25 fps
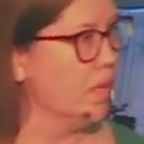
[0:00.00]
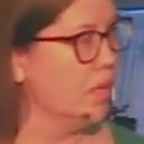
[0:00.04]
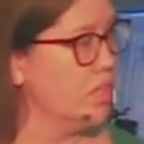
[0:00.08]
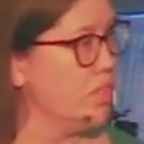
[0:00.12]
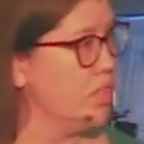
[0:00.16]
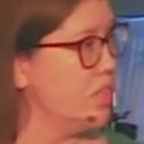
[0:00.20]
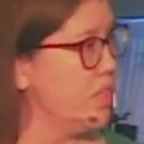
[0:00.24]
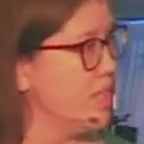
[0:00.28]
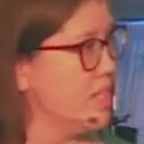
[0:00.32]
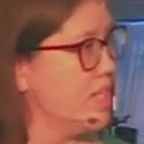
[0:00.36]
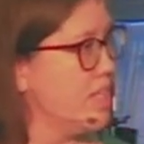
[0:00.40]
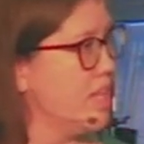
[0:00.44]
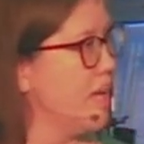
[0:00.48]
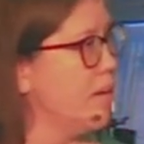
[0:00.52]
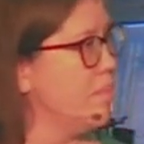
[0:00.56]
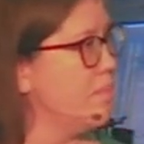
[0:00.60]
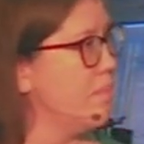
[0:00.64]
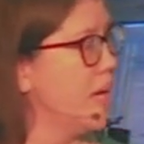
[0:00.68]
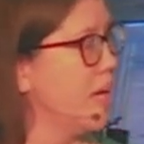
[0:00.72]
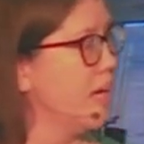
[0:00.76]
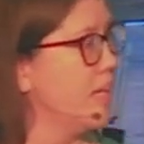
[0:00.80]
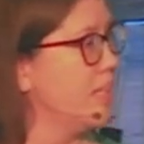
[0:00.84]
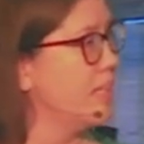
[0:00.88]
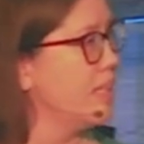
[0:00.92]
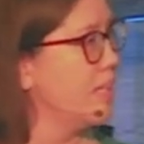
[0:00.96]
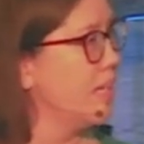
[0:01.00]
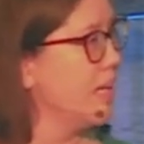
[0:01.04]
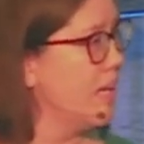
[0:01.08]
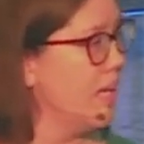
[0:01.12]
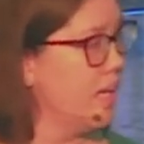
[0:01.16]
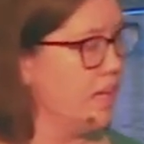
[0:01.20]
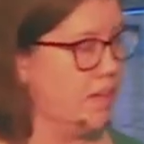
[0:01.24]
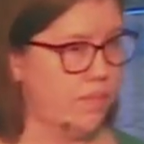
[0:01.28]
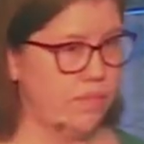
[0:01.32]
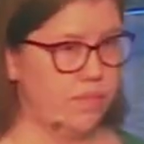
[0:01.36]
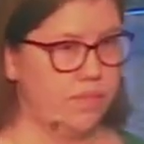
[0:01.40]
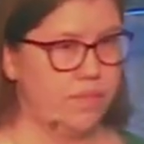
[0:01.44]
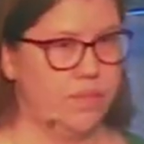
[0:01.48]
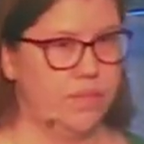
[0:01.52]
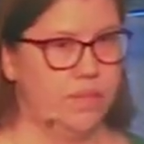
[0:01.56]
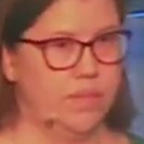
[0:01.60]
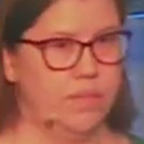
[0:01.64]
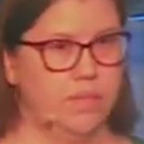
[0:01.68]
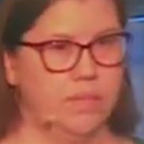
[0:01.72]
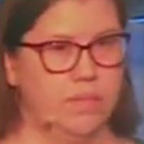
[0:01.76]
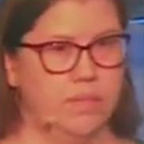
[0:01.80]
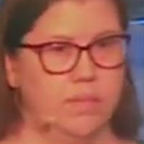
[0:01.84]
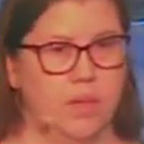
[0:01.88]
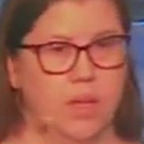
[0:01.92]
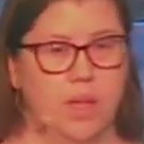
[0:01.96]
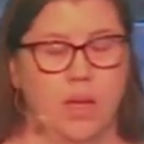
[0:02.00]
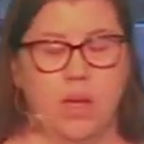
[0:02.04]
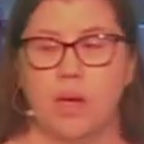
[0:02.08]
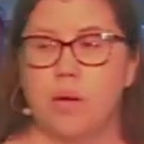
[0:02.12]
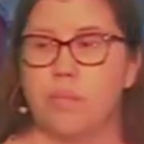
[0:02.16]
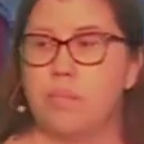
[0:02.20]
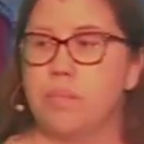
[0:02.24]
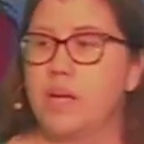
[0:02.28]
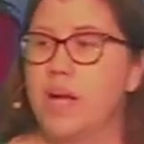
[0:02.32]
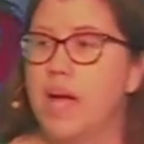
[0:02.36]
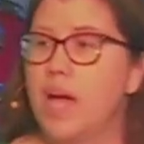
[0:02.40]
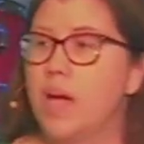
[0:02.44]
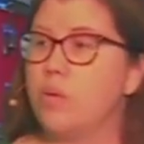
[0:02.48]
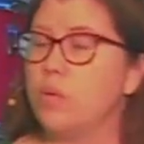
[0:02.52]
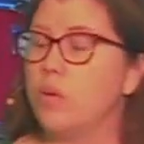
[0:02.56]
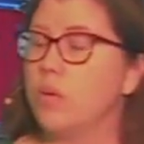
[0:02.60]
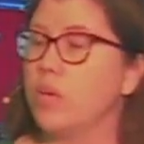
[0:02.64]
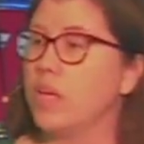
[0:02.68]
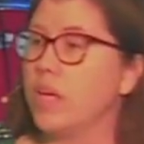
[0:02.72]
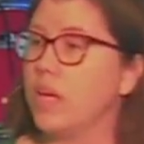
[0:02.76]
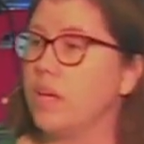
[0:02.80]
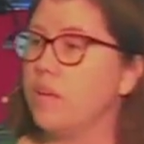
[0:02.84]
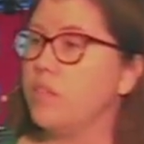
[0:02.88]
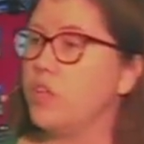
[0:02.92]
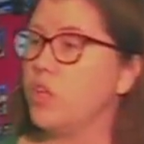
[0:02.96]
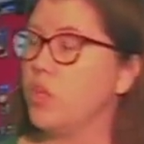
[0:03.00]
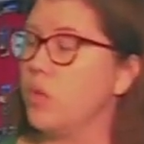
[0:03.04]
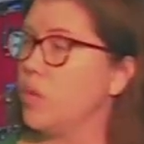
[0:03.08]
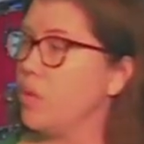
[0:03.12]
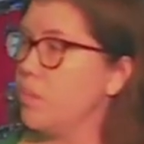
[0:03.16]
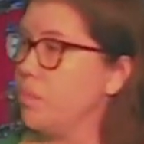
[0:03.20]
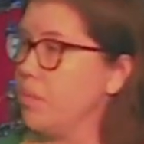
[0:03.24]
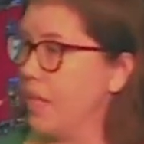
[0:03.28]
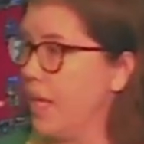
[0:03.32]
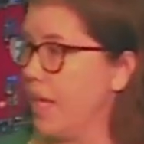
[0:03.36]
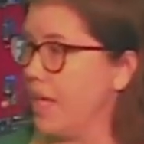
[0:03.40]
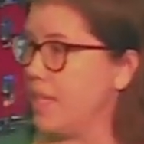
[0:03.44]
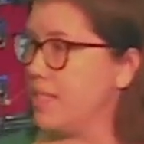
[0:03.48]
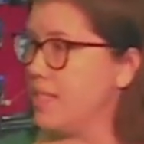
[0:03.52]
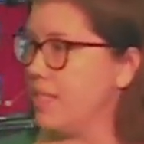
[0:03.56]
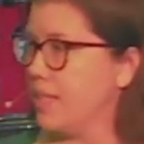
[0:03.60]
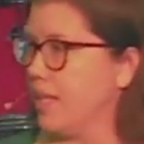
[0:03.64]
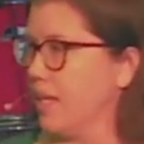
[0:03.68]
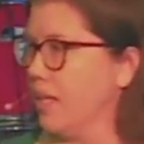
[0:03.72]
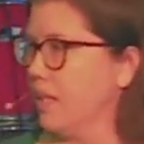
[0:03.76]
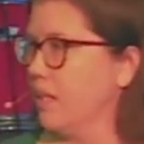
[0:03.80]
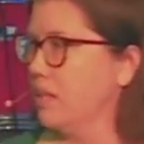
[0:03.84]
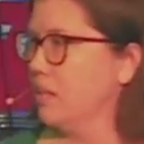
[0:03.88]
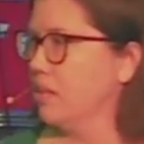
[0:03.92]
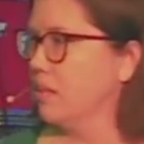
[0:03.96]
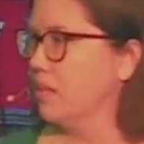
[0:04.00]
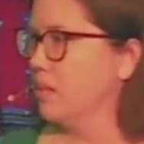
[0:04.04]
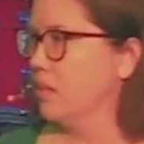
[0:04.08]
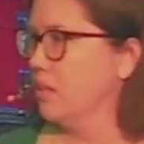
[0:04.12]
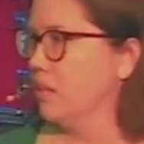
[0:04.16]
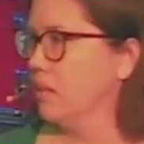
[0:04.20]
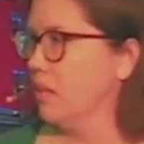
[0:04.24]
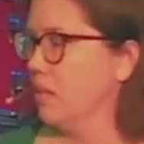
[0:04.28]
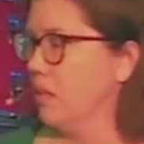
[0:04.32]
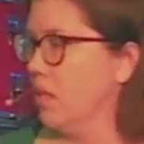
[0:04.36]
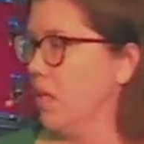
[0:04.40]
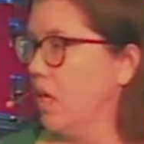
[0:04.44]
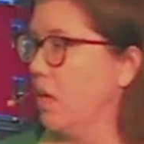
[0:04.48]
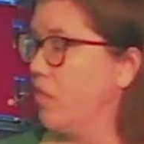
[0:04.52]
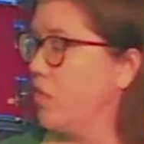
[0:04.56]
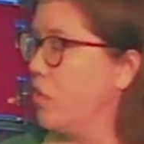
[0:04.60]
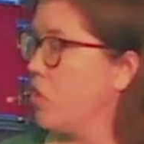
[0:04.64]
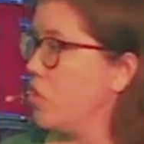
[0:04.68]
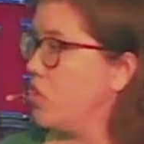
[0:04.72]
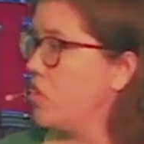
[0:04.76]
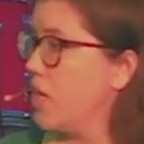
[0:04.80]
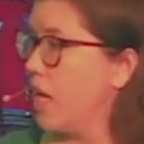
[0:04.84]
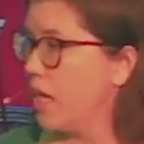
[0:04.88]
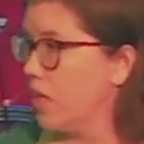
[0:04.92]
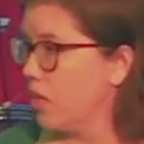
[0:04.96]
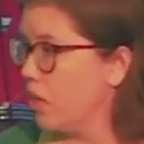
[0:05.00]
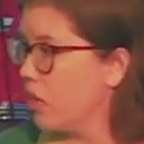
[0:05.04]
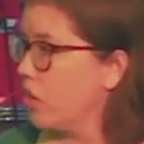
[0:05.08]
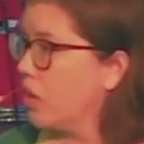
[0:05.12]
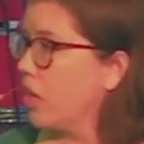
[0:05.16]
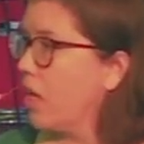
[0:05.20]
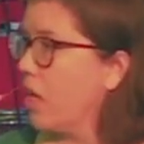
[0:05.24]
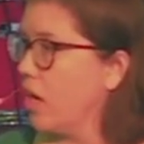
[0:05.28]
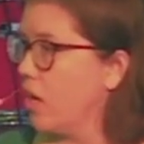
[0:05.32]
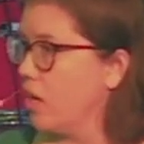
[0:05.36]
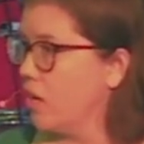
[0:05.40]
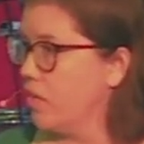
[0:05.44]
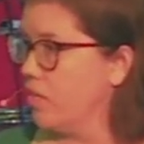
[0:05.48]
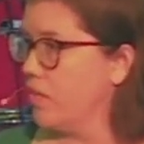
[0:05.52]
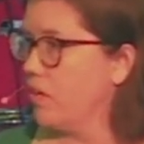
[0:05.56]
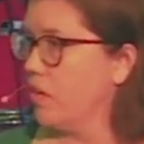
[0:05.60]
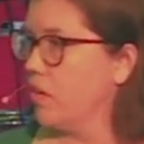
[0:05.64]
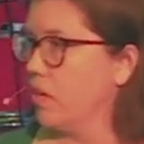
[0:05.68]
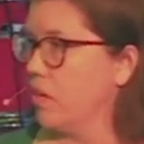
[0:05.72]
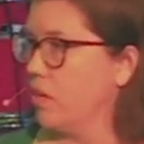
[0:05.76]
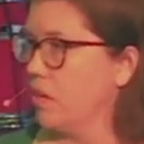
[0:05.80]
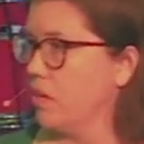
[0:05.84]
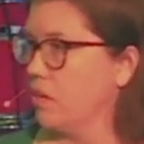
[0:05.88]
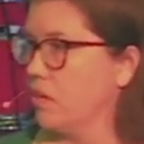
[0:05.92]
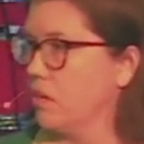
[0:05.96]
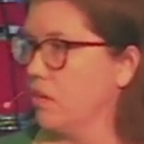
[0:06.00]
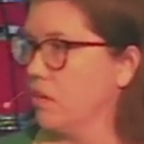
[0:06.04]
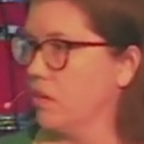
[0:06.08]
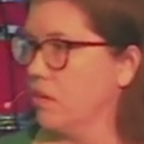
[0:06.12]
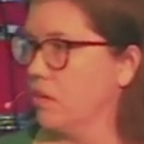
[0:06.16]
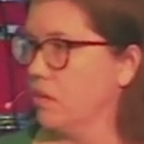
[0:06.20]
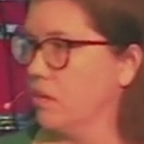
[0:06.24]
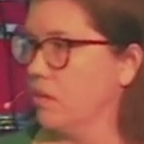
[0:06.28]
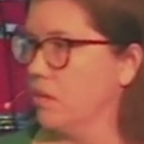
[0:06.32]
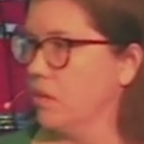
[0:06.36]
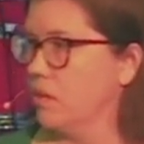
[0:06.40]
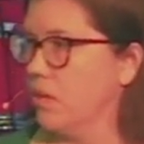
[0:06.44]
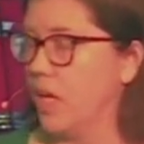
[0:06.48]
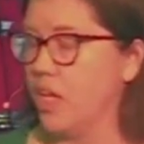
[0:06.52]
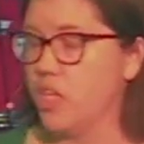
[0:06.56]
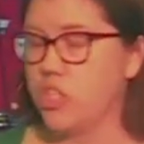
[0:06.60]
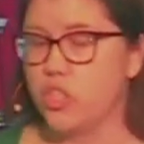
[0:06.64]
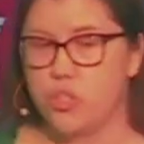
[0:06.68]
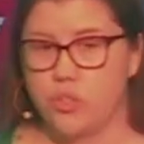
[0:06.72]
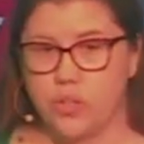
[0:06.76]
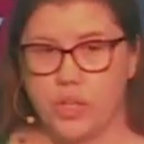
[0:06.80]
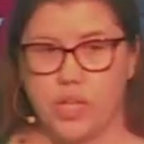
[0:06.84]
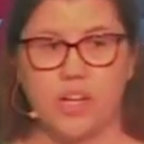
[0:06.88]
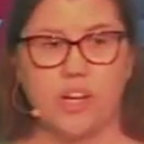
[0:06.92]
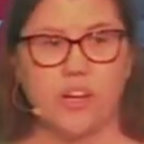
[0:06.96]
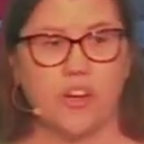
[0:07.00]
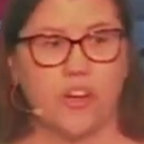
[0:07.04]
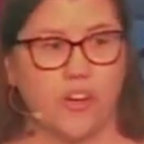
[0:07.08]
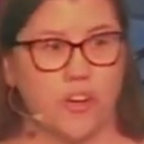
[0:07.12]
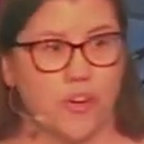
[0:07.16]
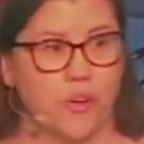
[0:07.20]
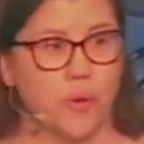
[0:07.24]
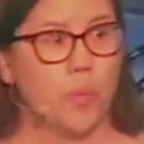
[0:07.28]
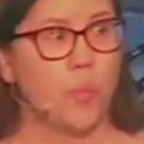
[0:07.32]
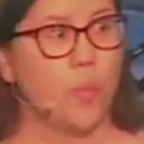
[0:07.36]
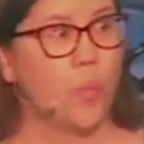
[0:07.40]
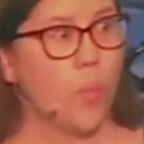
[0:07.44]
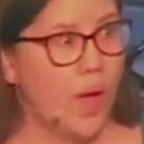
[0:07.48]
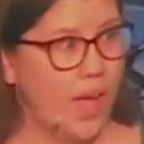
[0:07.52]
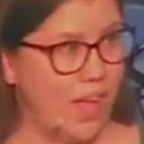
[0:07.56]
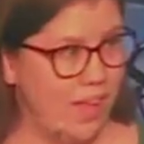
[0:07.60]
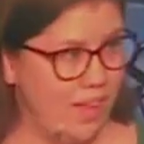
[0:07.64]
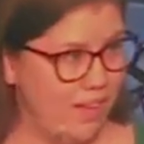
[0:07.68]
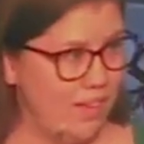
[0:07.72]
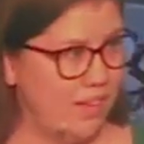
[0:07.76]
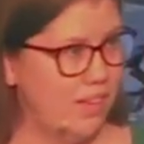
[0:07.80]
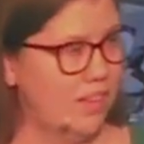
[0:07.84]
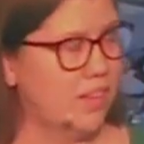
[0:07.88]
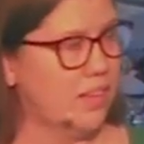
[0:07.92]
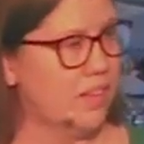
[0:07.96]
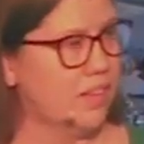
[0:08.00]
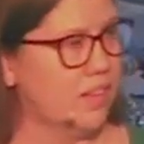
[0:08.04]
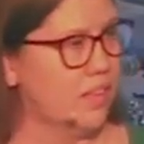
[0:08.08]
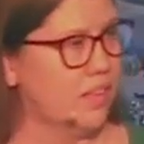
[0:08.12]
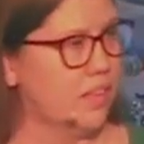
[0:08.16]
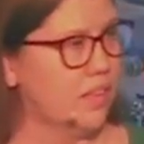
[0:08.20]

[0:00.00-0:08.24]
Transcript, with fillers: She's not mine to give. But I will give you a blessing if you take good care of her and treat her well.